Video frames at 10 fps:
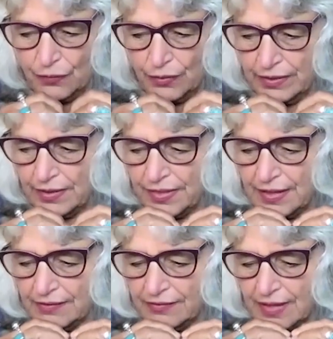of the
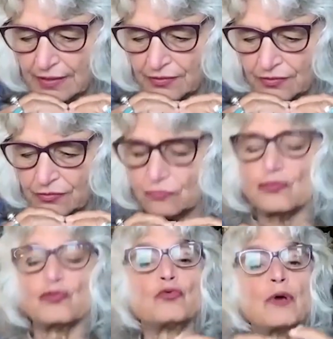things that's
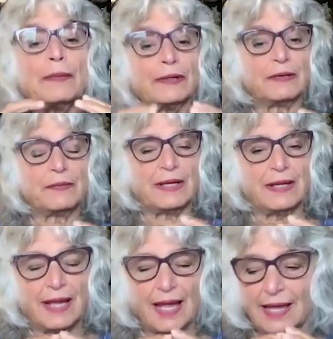troubling
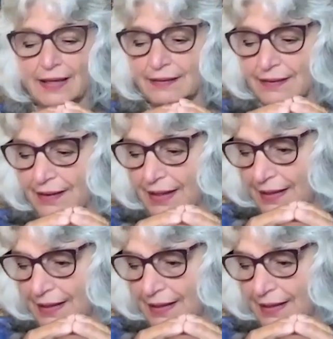me and